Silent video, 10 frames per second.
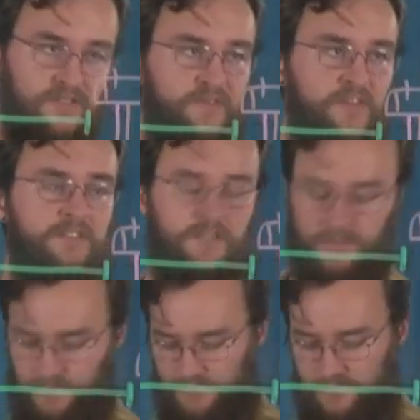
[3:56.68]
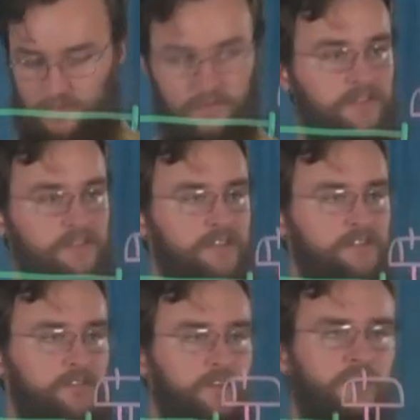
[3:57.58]
or feet. And so this
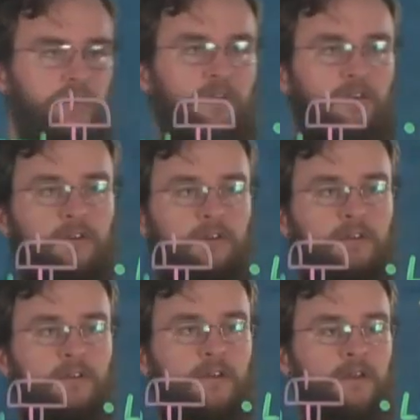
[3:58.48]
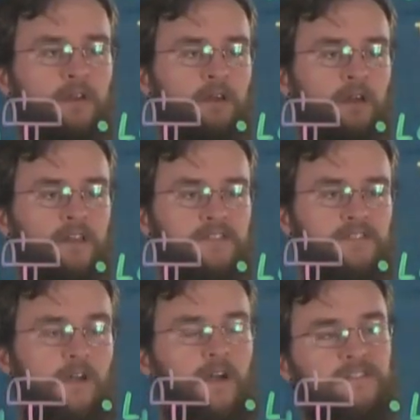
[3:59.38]
answer here is
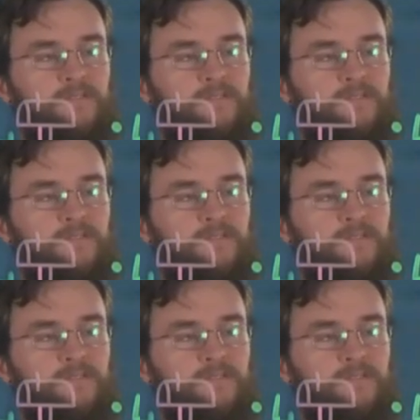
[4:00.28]
not